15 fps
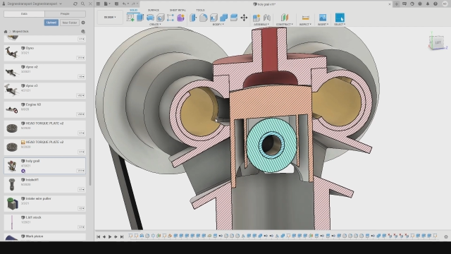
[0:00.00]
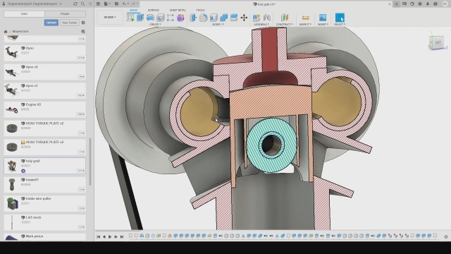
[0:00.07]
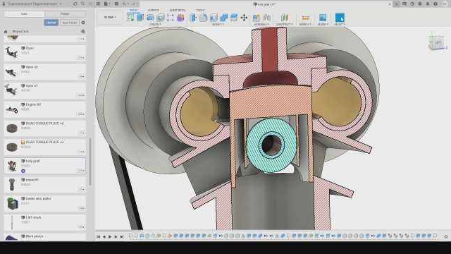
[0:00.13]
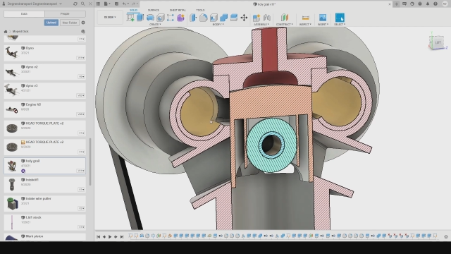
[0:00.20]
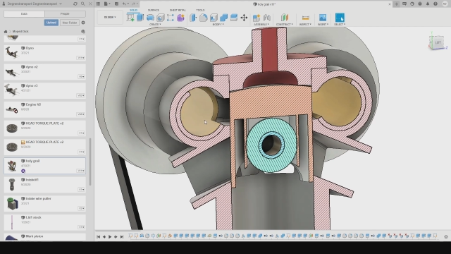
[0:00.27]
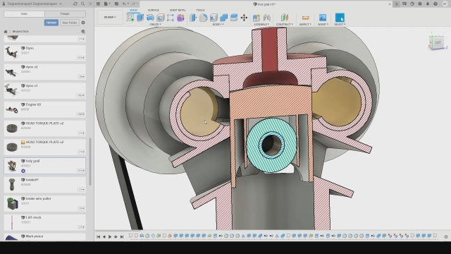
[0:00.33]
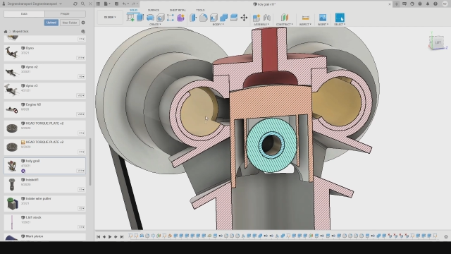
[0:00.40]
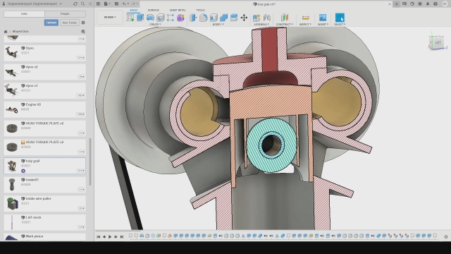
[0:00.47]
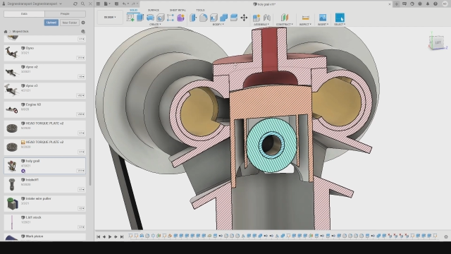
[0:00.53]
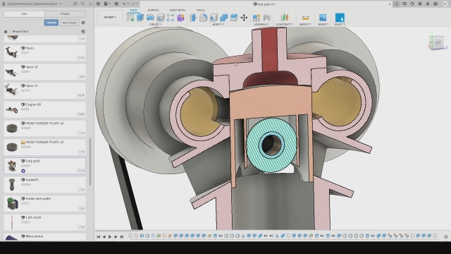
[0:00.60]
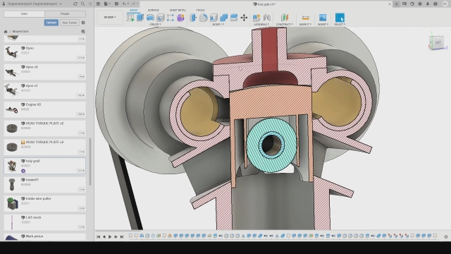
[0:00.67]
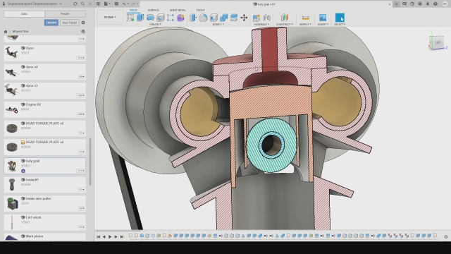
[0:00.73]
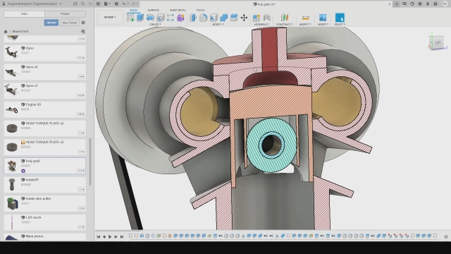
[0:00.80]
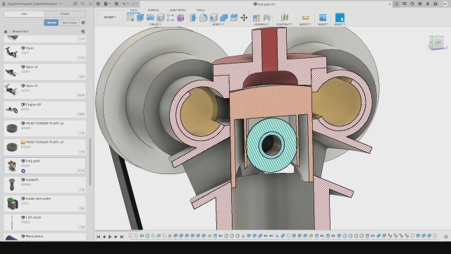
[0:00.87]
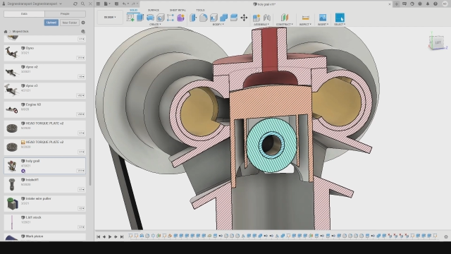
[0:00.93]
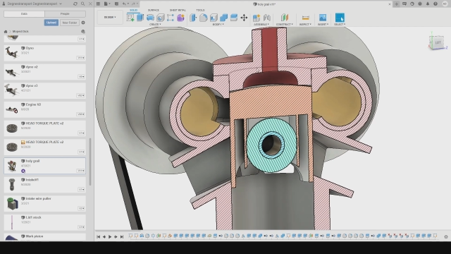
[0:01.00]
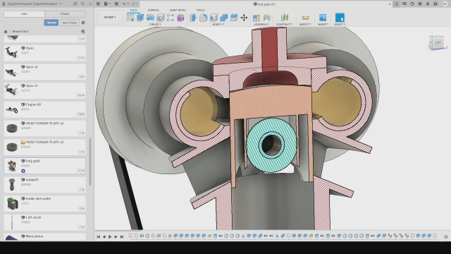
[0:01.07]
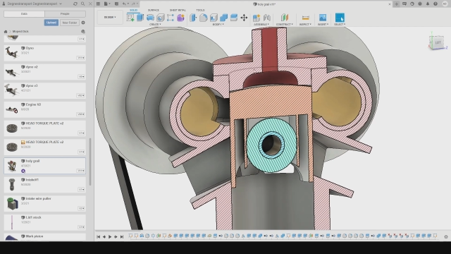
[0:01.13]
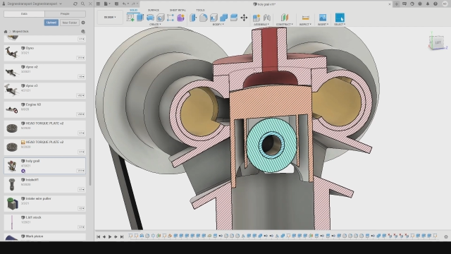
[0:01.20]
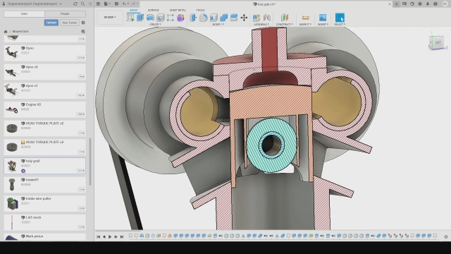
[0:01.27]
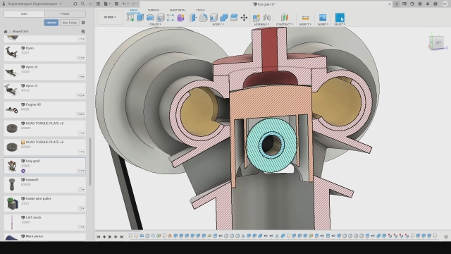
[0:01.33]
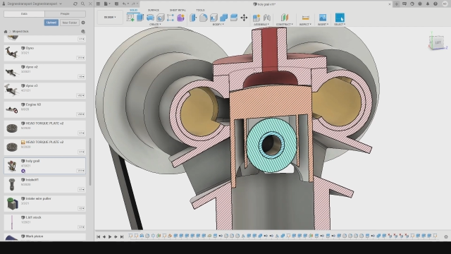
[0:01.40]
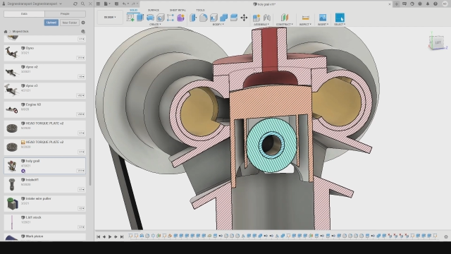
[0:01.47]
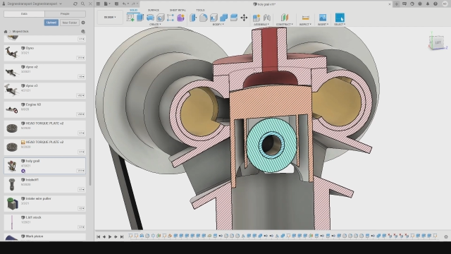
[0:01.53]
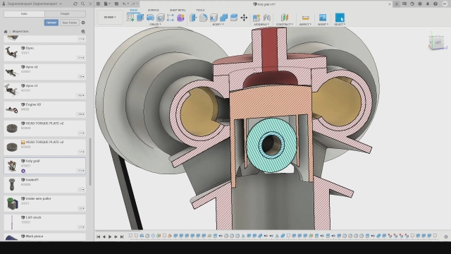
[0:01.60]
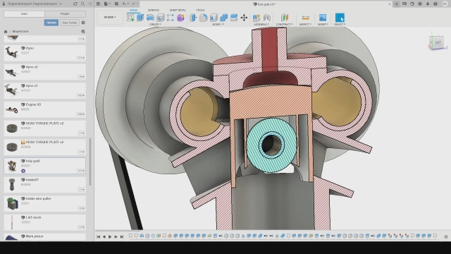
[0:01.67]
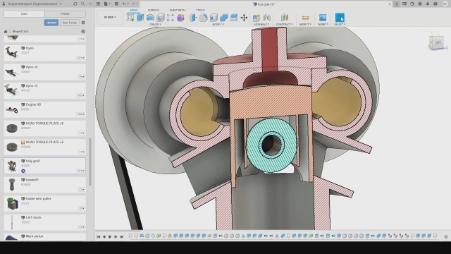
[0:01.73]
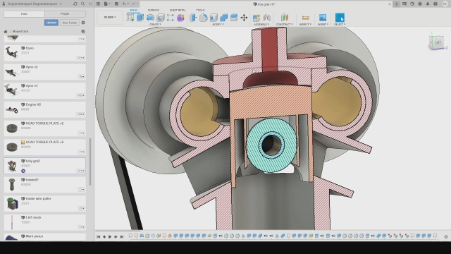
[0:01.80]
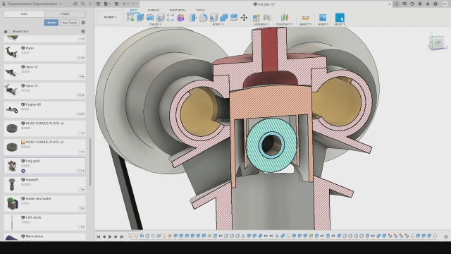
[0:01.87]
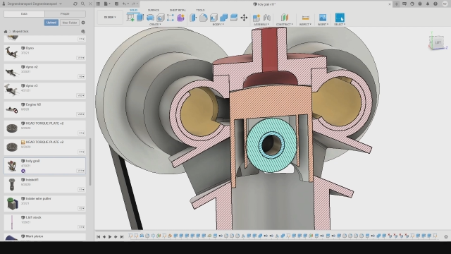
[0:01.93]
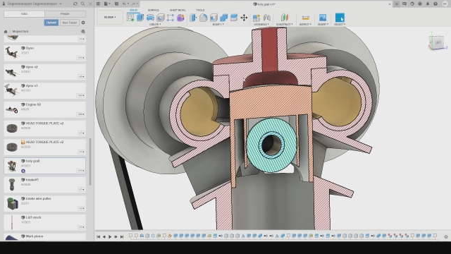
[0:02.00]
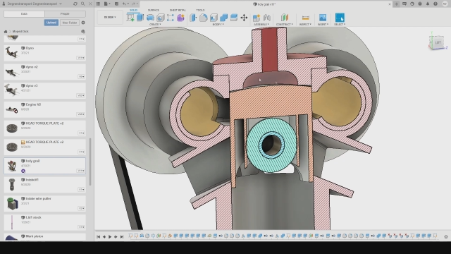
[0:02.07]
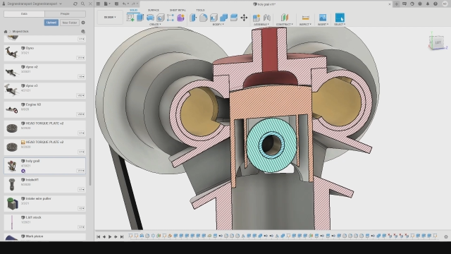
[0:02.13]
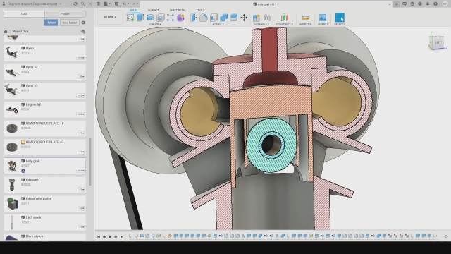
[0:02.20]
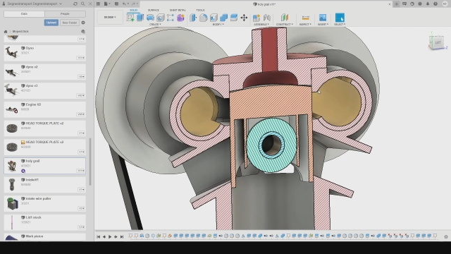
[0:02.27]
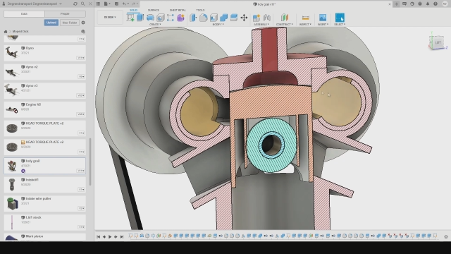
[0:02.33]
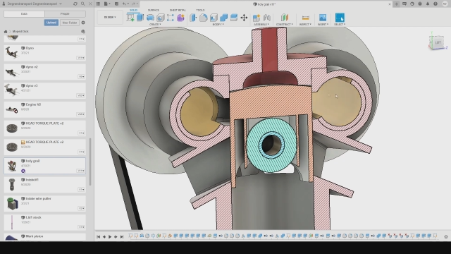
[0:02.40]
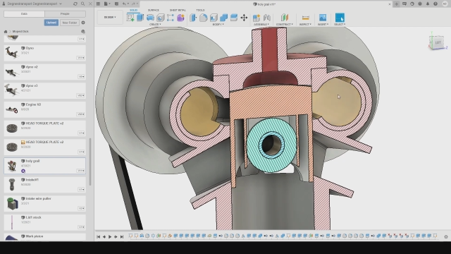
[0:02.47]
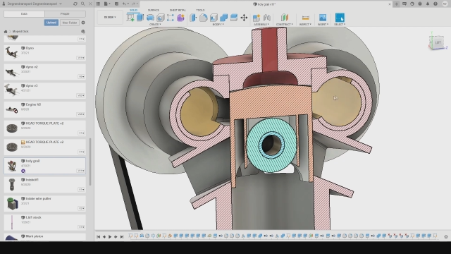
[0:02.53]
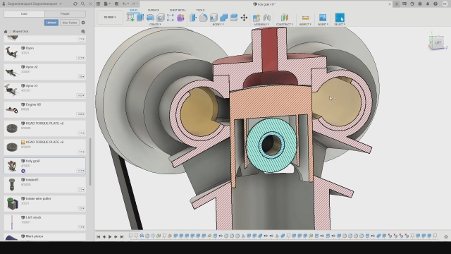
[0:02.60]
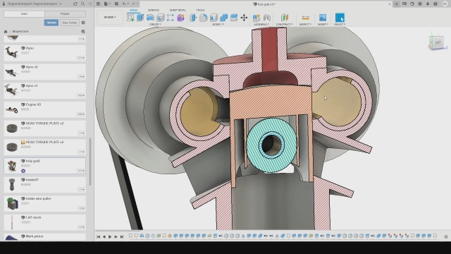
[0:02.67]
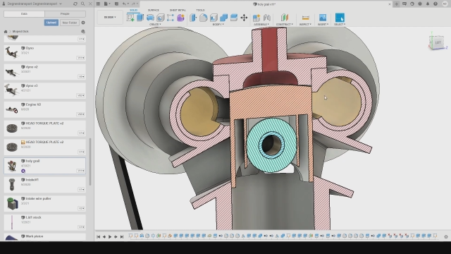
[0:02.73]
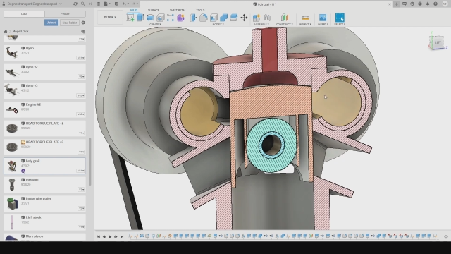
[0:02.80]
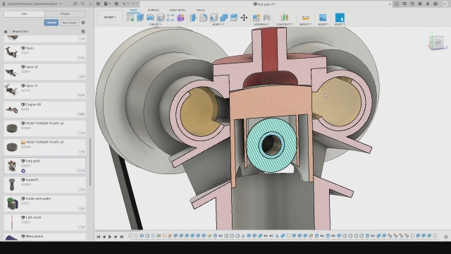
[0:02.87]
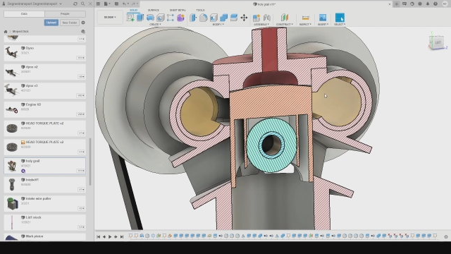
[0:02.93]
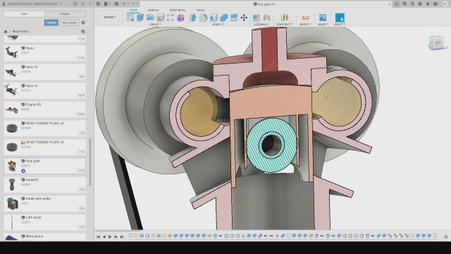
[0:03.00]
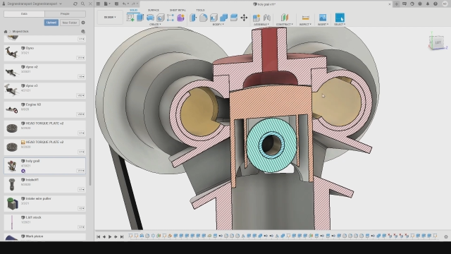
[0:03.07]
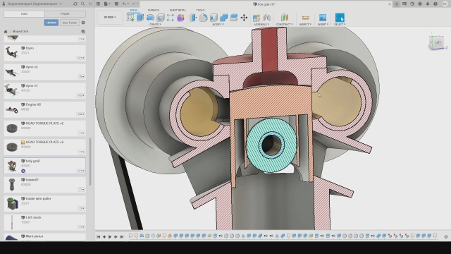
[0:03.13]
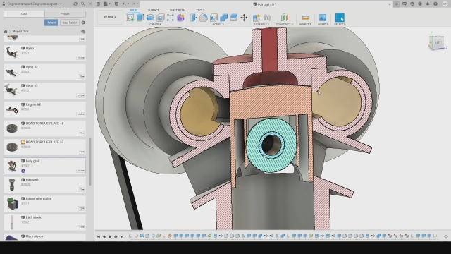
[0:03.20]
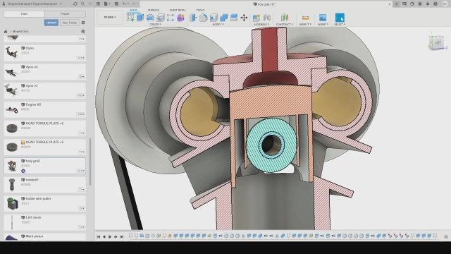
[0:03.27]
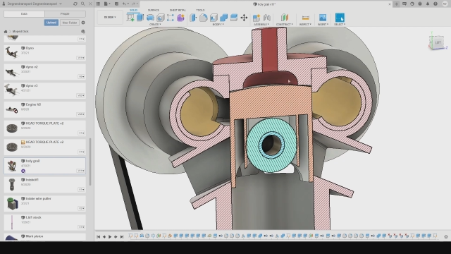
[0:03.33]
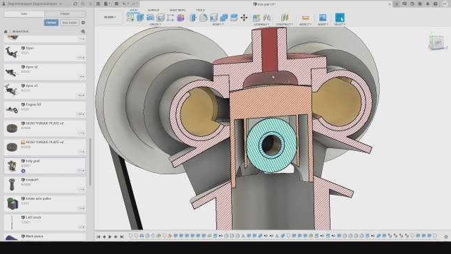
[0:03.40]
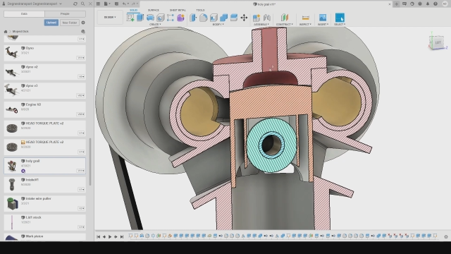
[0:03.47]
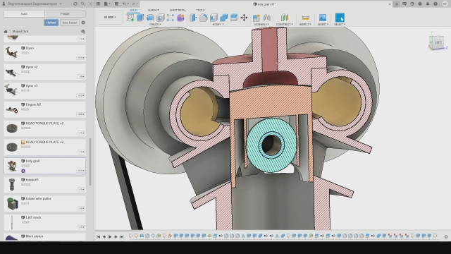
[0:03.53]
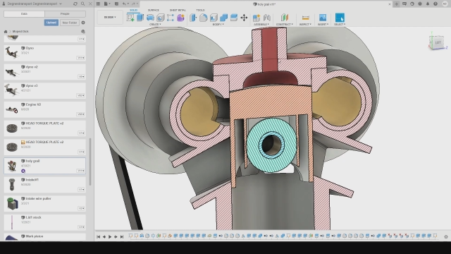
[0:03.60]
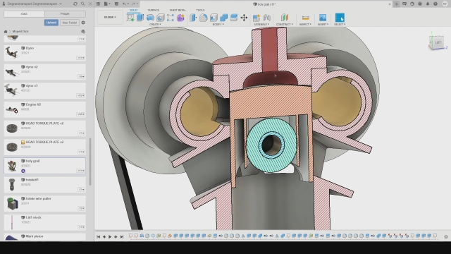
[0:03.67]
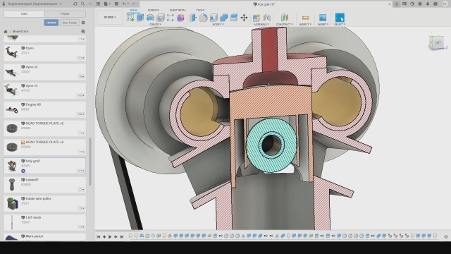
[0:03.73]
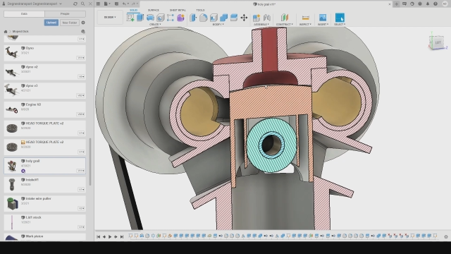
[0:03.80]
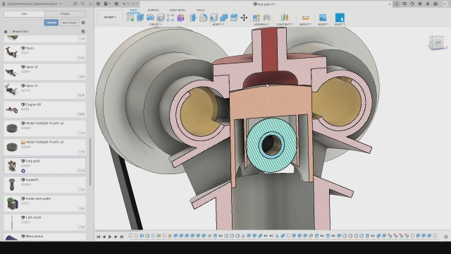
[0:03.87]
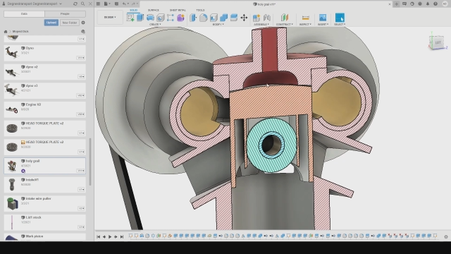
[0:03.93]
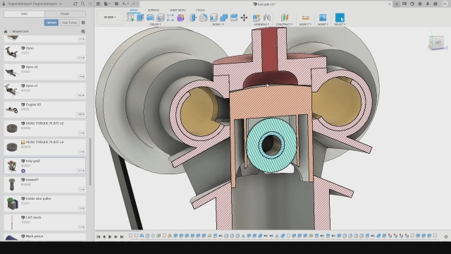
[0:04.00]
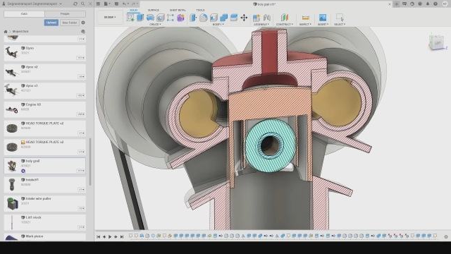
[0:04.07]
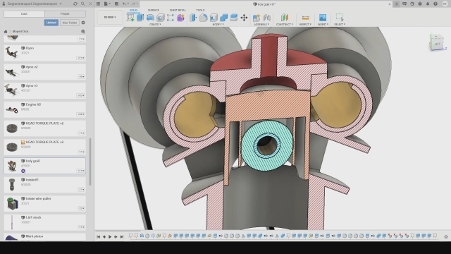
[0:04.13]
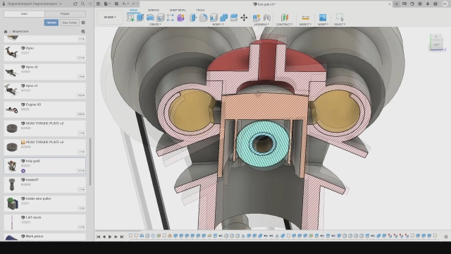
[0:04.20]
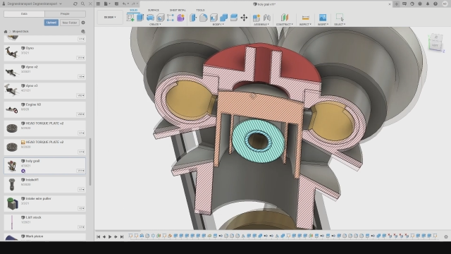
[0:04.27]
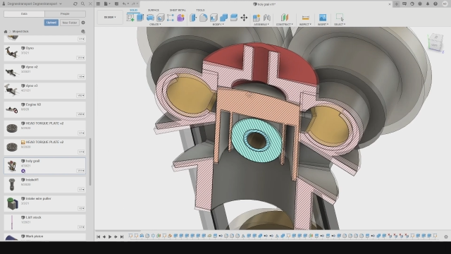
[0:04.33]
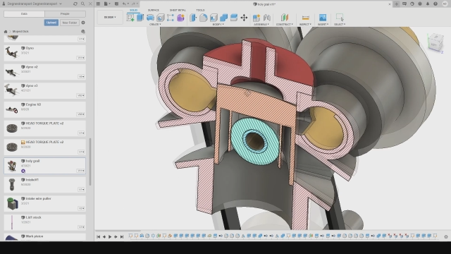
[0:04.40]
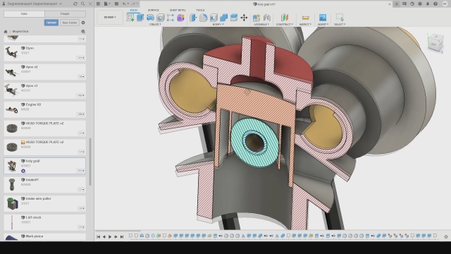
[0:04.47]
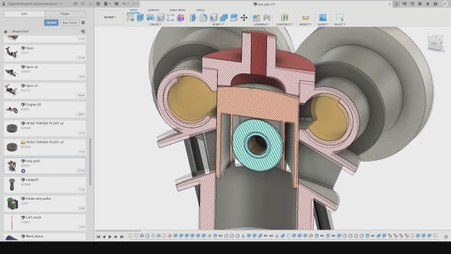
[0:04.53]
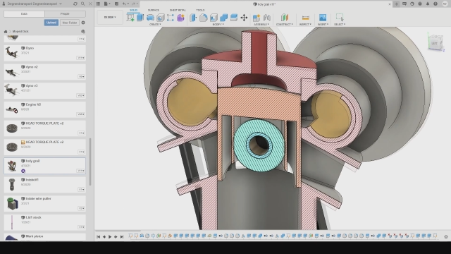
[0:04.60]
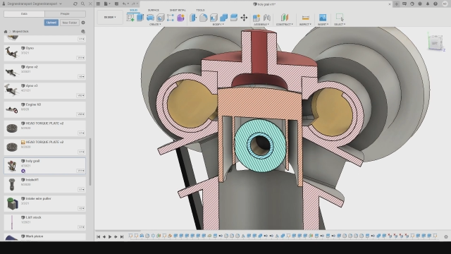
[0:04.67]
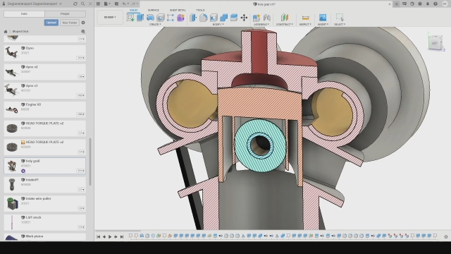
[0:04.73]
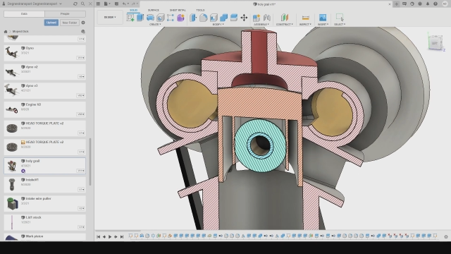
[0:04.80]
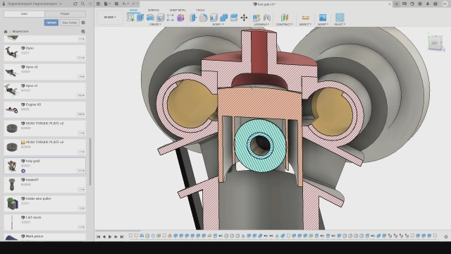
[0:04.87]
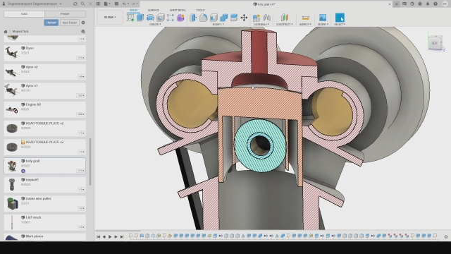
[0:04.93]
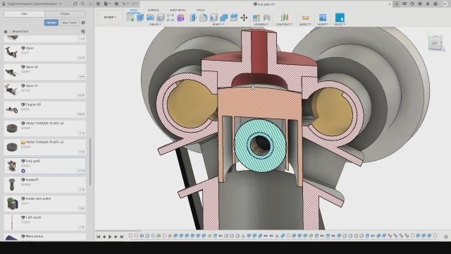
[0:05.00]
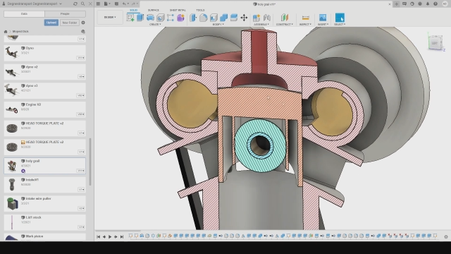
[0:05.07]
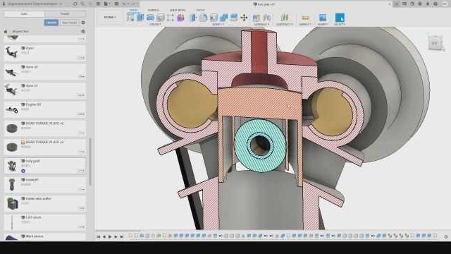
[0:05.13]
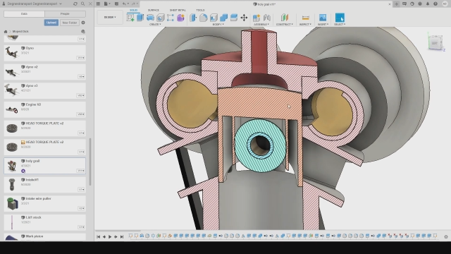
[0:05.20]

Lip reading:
(no speaker visible)